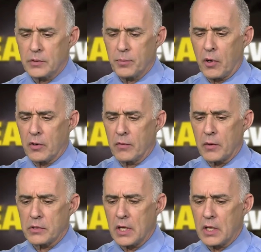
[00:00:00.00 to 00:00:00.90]
part of what I
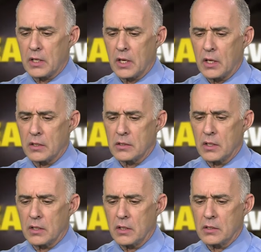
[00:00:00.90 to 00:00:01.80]
was getting at, is
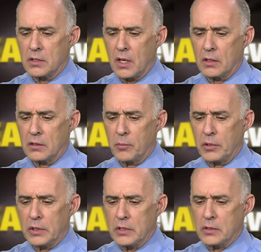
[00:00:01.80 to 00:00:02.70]
that the
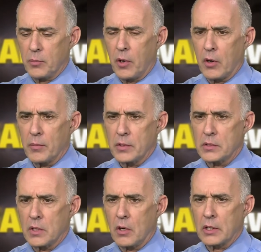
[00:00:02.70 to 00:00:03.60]
police
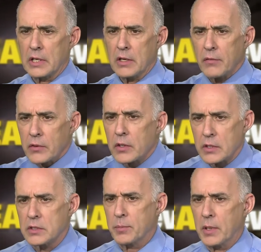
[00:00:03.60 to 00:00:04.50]
departments are given
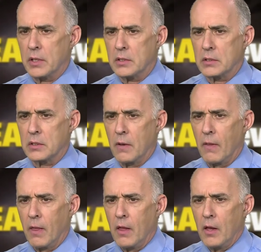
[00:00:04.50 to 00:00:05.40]
this space
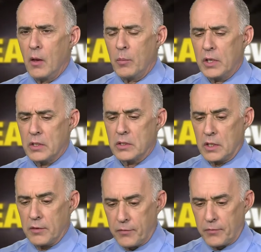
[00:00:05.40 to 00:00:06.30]
because
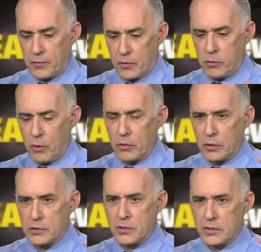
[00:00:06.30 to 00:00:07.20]
if,
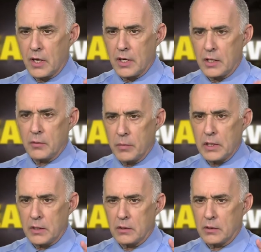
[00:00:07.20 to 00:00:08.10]
quote, society,
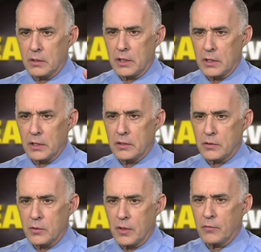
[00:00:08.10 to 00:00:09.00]
meaning the elites
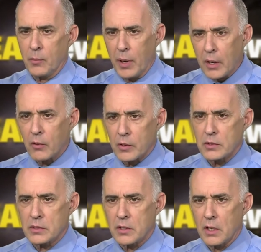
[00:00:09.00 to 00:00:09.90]
who have the power in
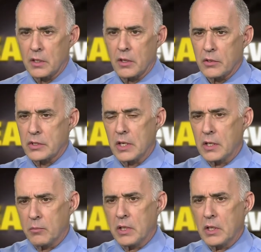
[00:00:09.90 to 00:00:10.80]
society, are
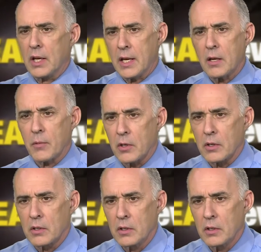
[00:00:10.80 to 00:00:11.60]
saying be the hammer,